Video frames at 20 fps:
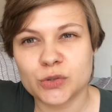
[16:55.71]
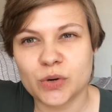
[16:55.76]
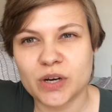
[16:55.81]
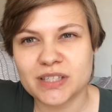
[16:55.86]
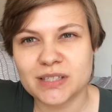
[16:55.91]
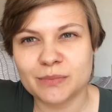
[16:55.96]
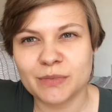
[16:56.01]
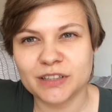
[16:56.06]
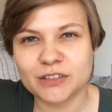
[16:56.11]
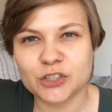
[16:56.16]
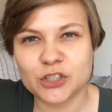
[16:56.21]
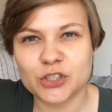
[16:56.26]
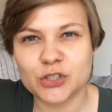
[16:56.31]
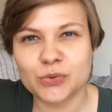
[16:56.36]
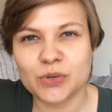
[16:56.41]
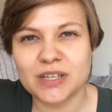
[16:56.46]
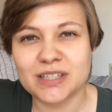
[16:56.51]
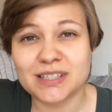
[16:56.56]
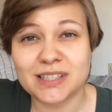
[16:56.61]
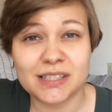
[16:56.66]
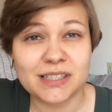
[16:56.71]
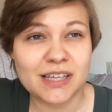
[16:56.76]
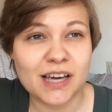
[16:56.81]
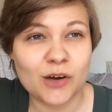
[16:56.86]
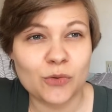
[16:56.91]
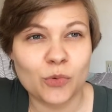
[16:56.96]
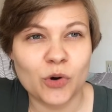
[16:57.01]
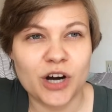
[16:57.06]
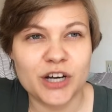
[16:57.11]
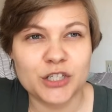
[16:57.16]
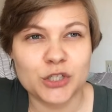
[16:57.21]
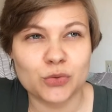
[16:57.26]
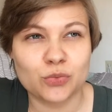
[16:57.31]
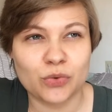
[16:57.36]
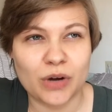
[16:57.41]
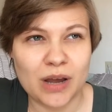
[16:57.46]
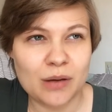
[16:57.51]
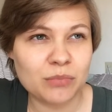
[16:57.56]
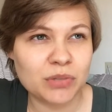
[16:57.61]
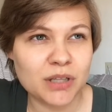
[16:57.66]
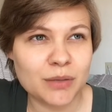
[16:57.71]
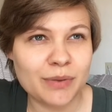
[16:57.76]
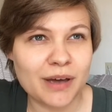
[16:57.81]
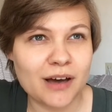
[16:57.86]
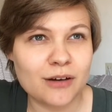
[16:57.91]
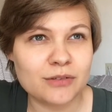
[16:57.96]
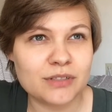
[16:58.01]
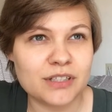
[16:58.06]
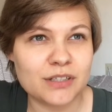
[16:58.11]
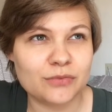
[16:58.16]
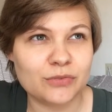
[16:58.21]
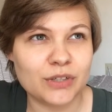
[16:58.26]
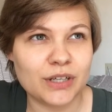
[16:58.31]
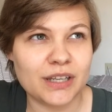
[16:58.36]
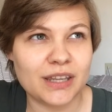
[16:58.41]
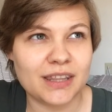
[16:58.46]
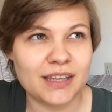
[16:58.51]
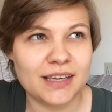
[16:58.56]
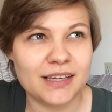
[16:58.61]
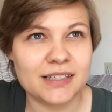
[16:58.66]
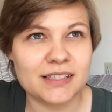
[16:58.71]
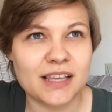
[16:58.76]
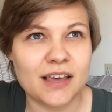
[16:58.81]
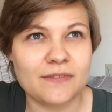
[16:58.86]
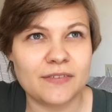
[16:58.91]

twice a month just doing a sit down where I just ramble about different things.